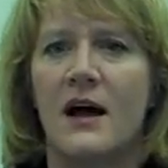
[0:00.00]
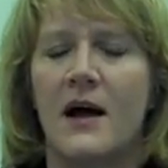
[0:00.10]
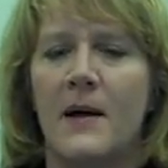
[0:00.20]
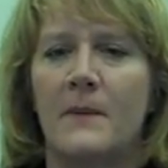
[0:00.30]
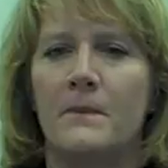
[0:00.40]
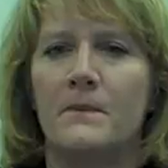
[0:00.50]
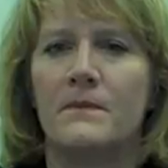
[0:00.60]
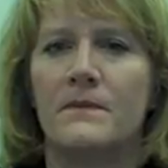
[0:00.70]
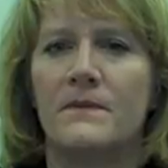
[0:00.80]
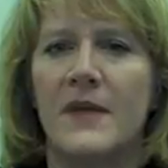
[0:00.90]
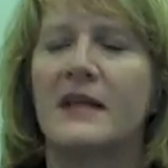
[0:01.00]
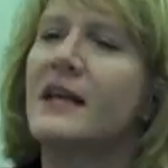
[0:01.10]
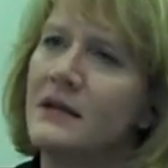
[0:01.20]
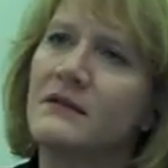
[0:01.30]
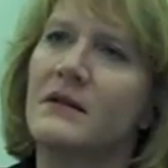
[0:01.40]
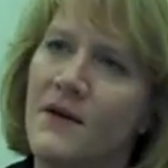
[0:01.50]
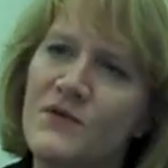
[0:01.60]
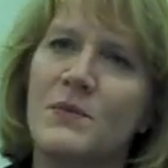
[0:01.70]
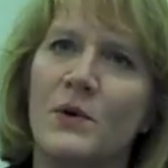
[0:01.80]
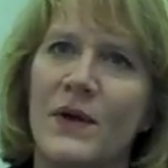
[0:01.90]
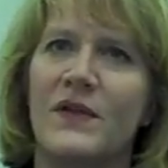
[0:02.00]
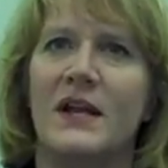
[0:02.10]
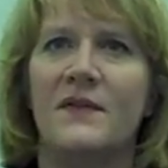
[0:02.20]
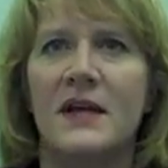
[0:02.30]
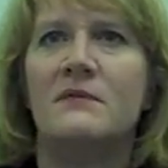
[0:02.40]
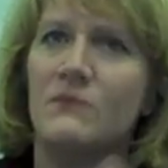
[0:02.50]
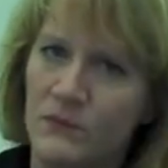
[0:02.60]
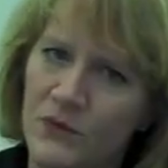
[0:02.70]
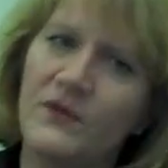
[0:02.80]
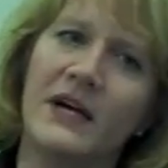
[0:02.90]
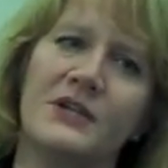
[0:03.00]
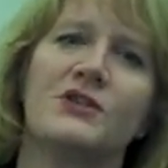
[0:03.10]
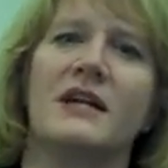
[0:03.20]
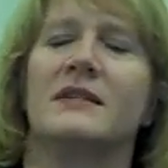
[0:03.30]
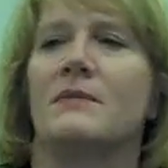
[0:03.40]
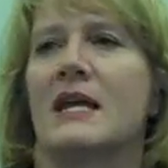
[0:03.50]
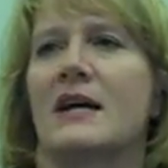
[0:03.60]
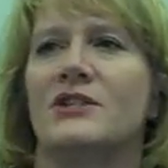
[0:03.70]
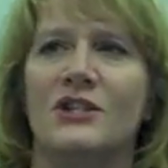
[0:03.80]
and get comfortable with it and then move on and try something else.